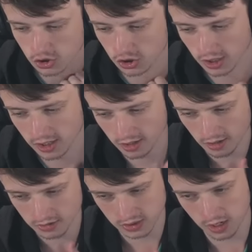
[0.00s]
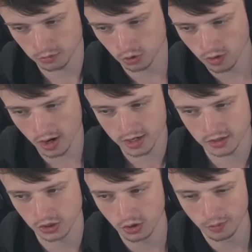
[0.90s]
Ask Jake? I see I'm
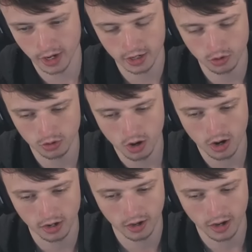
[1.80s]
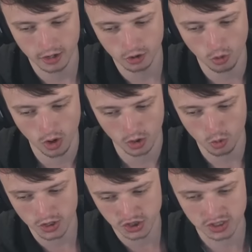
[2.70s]
trying to, but I don't know how to I don't know
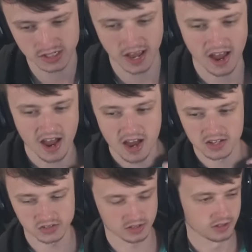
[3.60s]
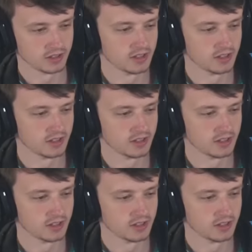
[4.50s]
what question to ask.